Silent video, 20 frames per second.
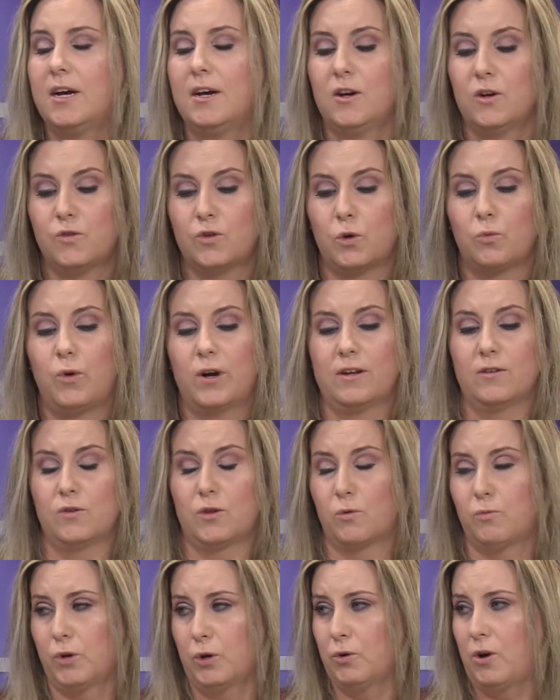So what is the
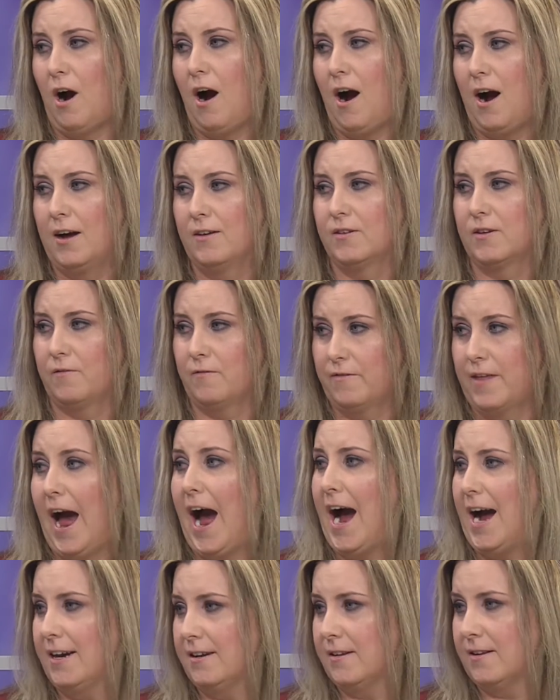root cause of
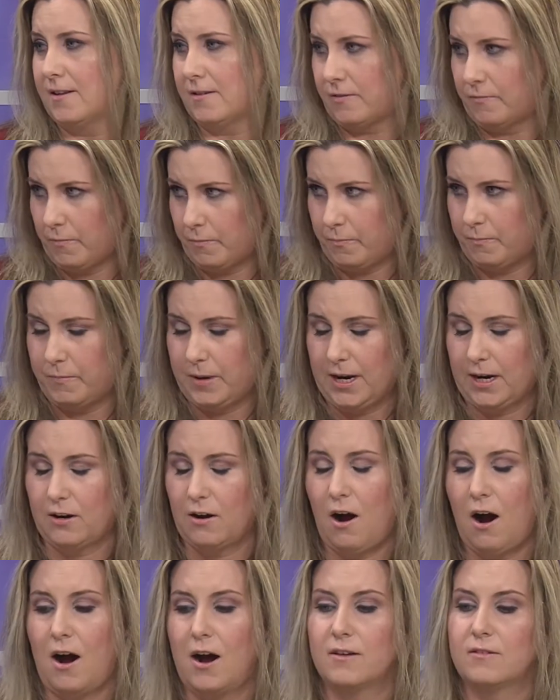that being
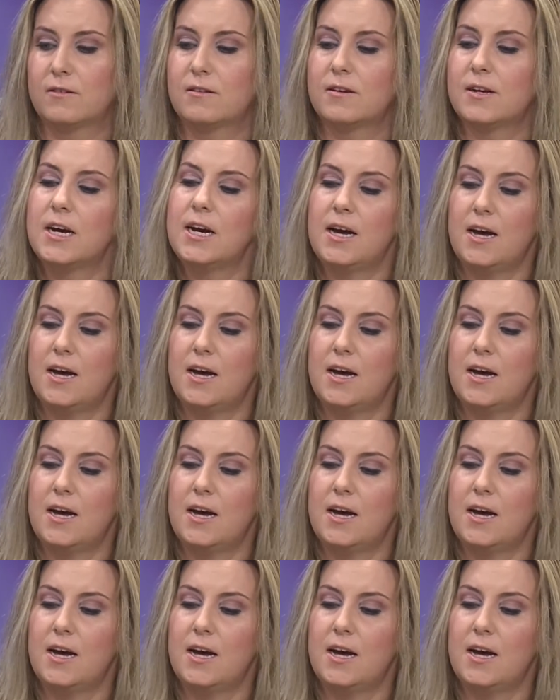caused?